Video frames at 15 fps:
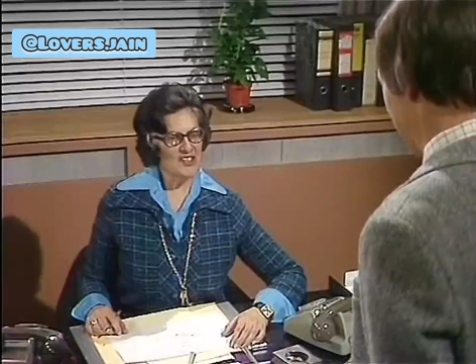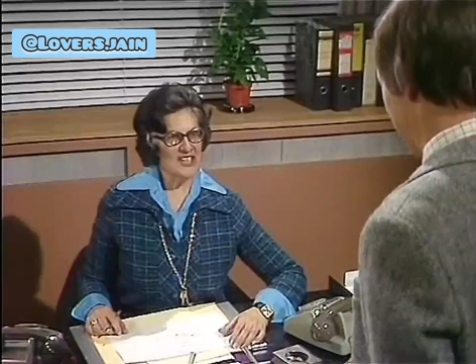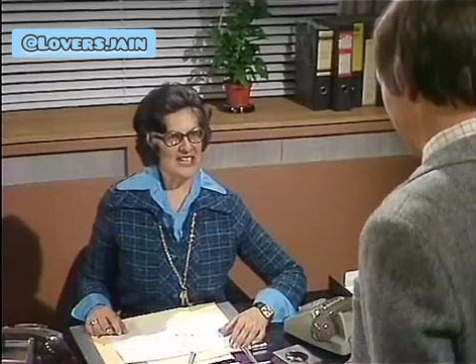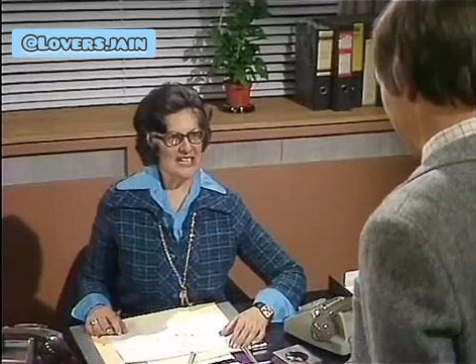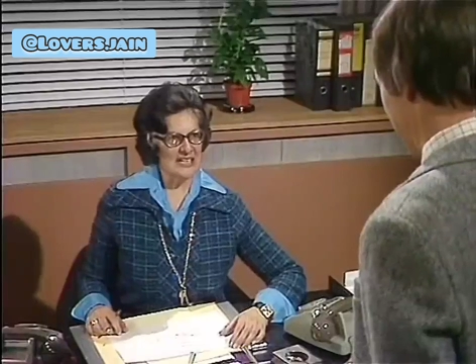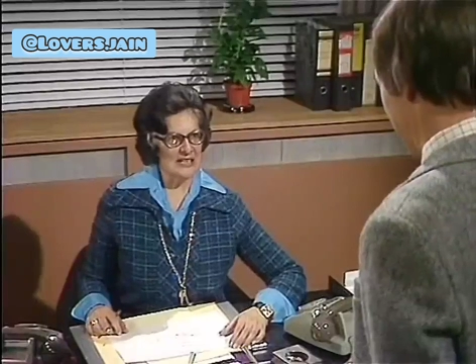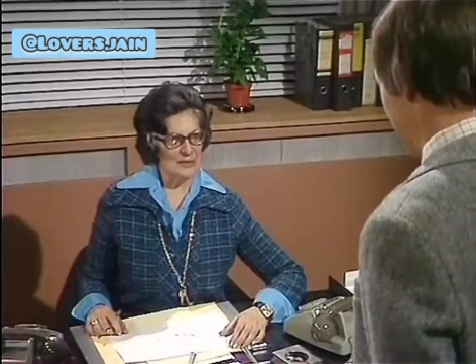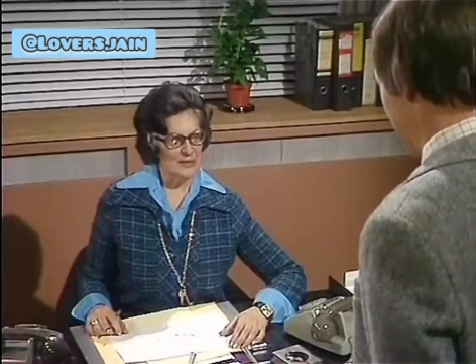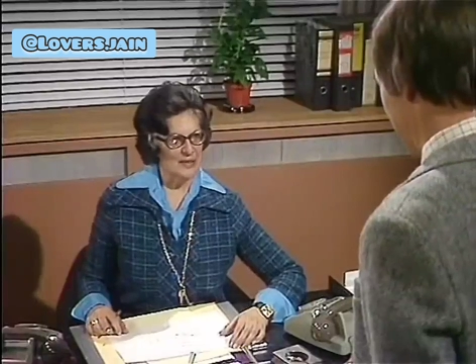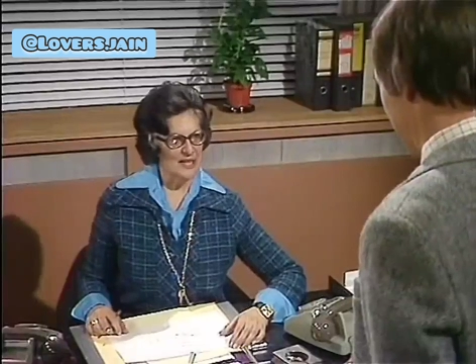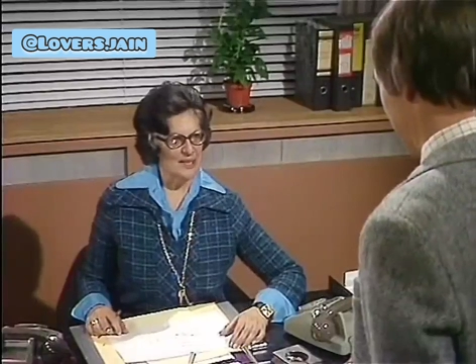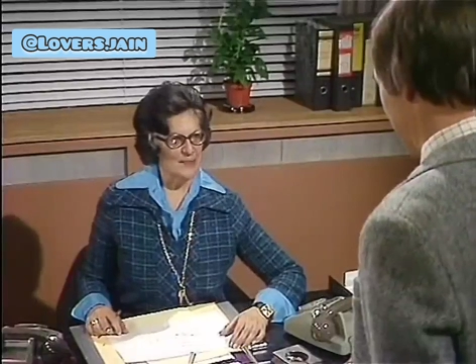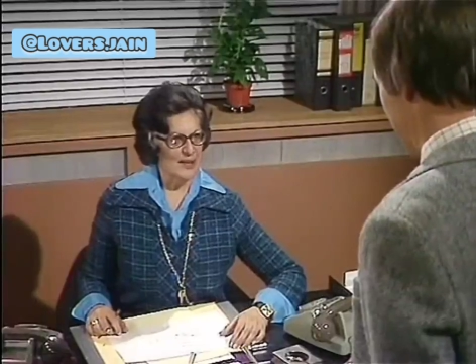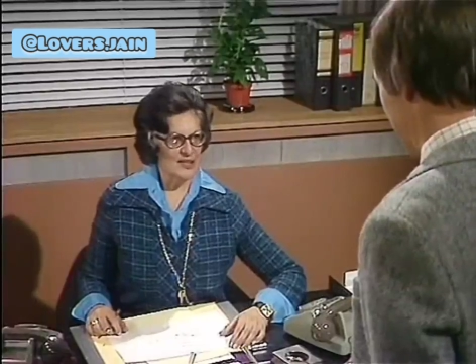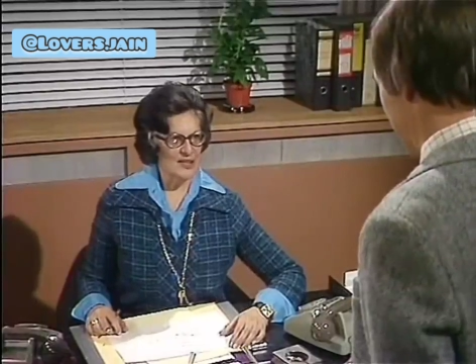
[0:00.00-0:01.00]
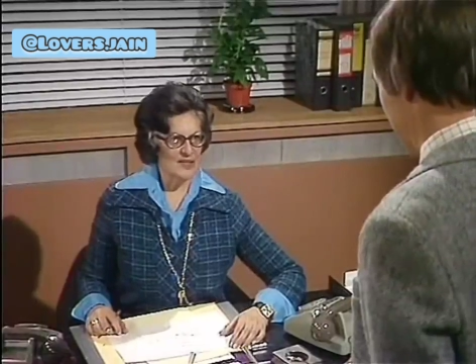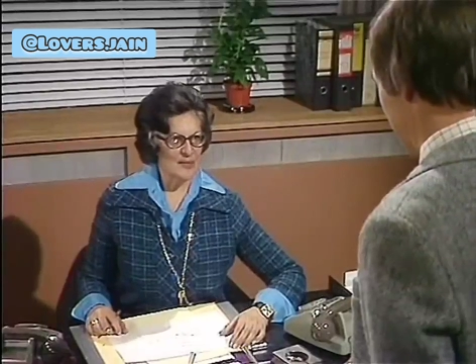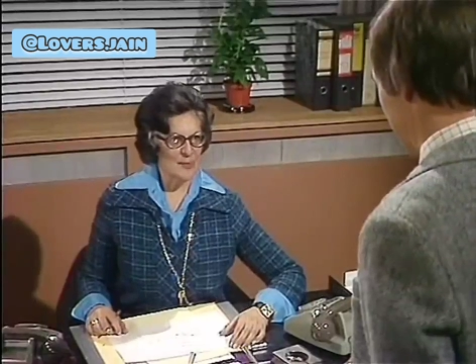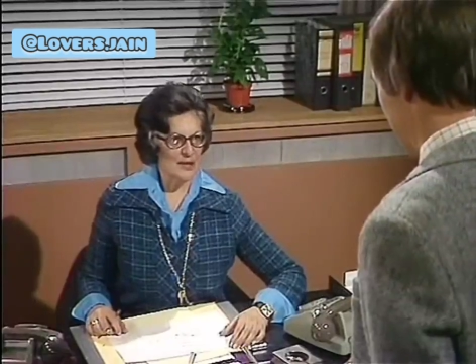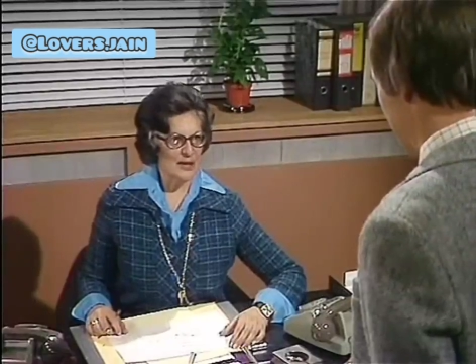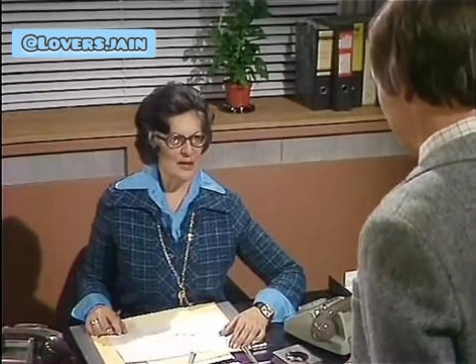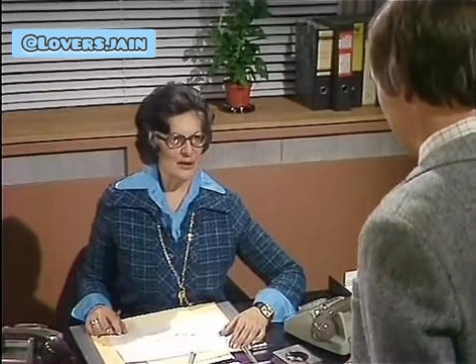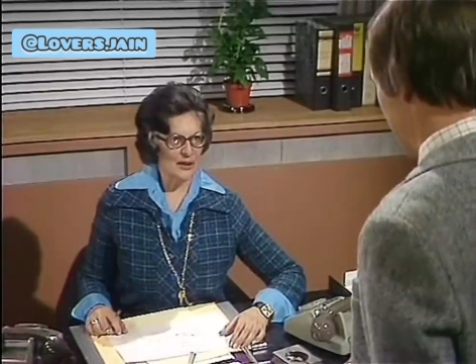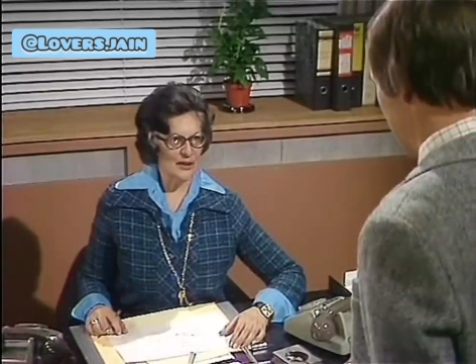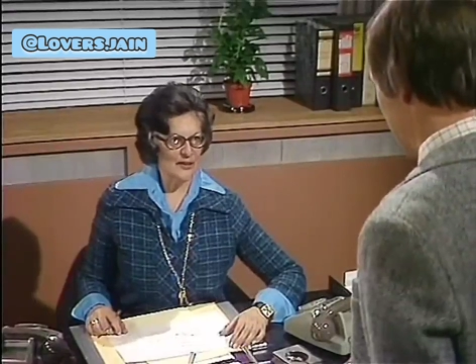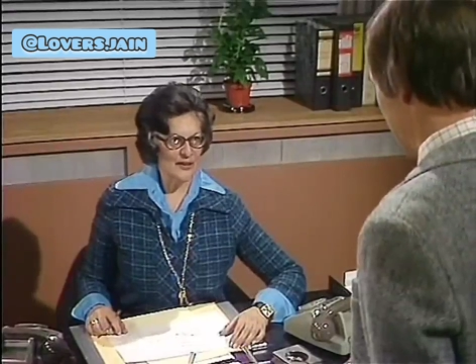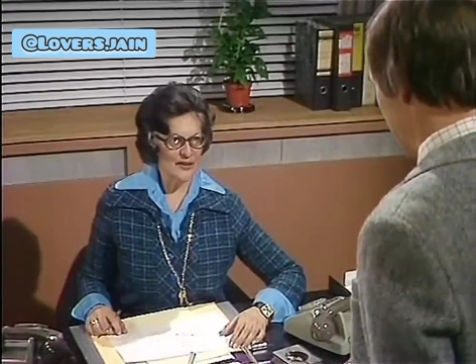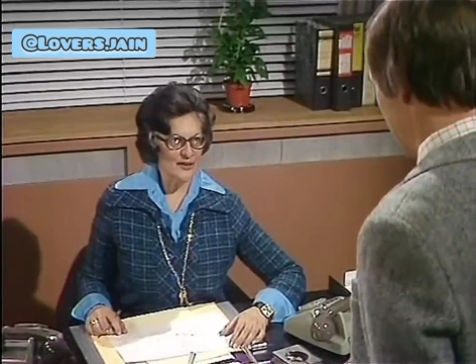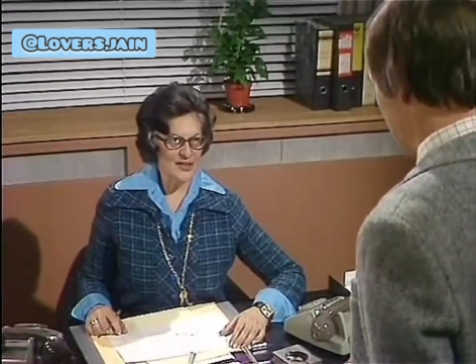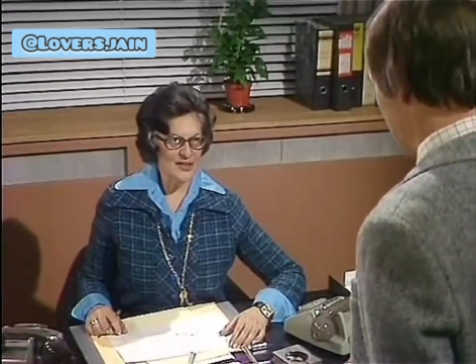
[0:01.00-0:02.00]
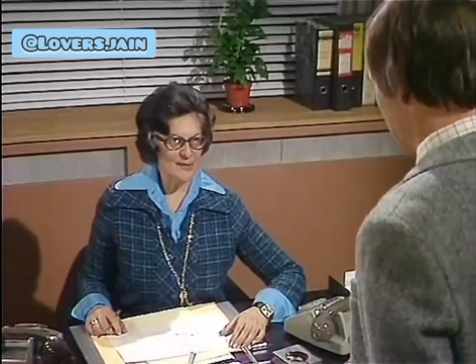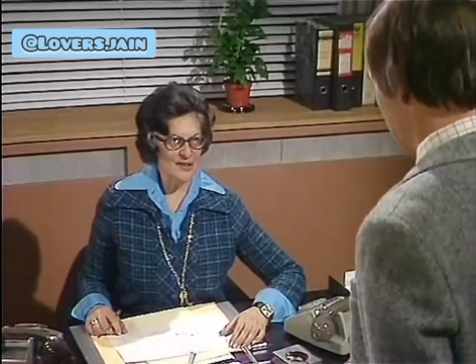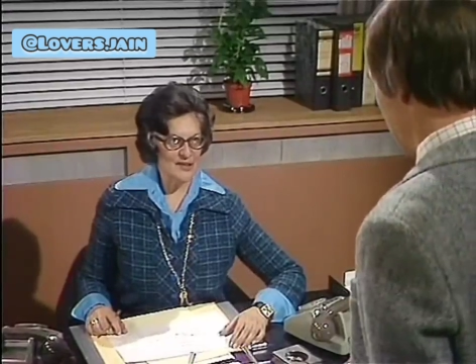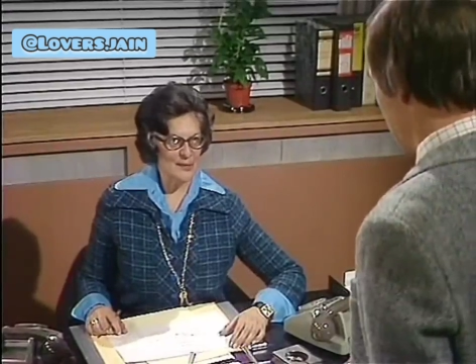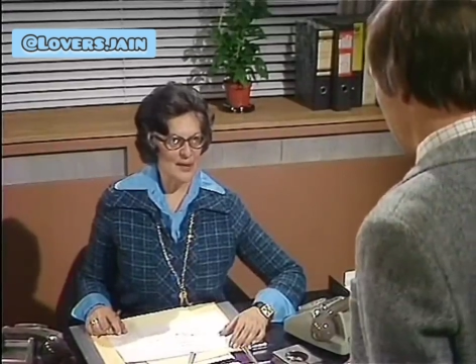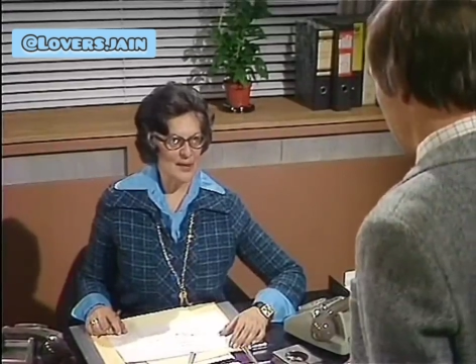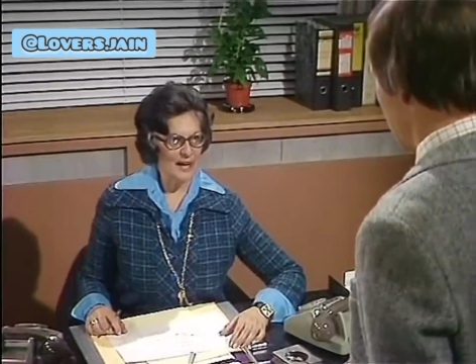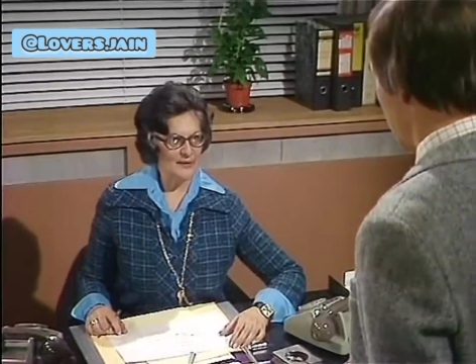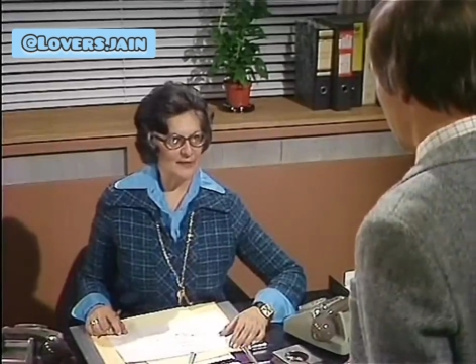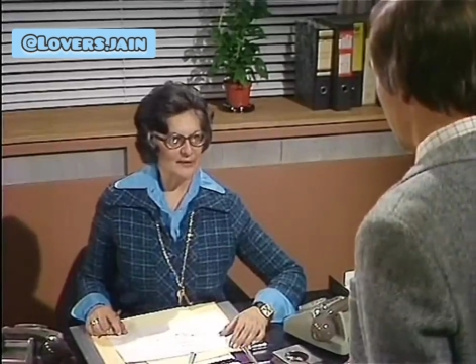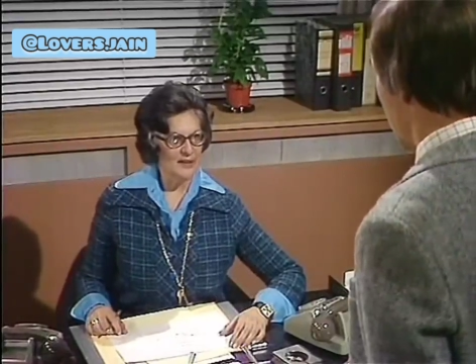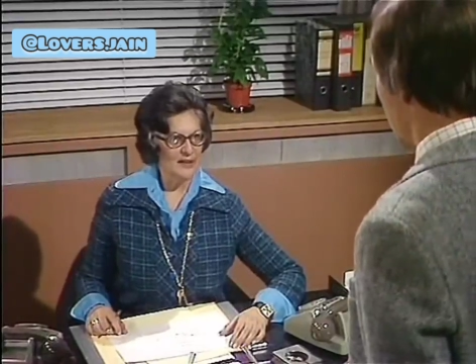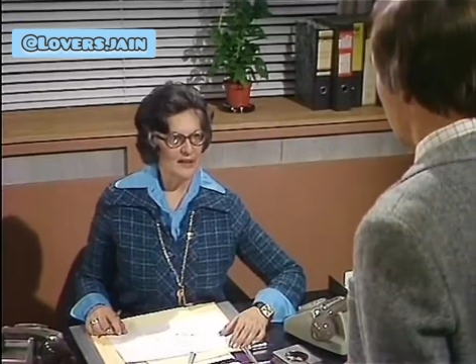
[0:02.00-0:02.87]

deal with inspectors from the local authority, Mr. Brown.